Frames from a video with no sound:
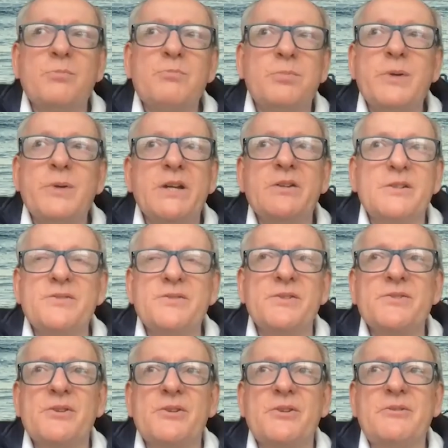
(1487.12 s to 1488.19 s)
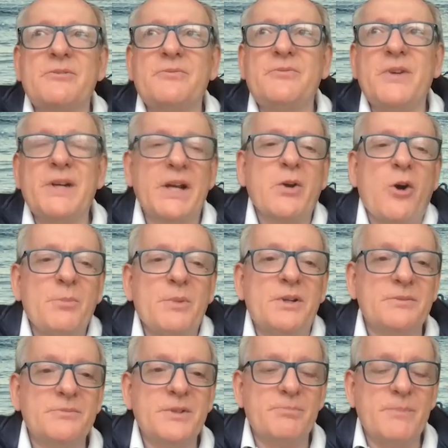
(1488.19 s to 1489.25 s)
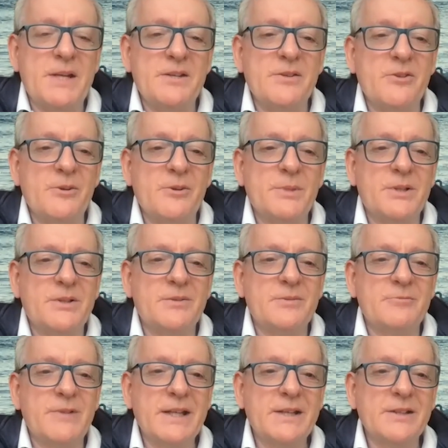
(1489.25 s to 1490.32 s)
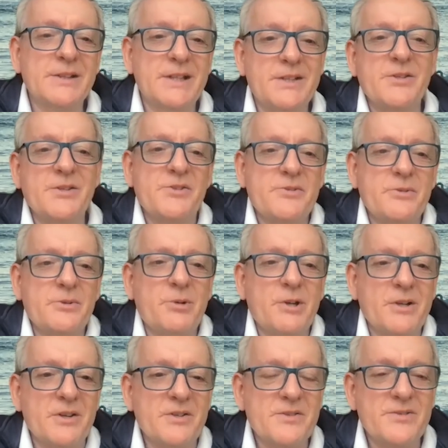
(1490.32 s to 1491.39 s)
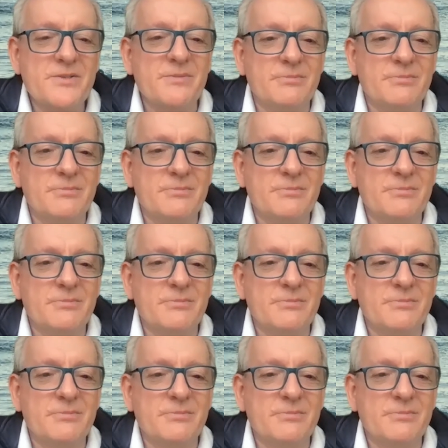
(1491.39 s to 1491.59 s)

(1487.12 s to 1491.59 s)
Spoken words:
precursors are very common. I mean, many of them are regular industrial products.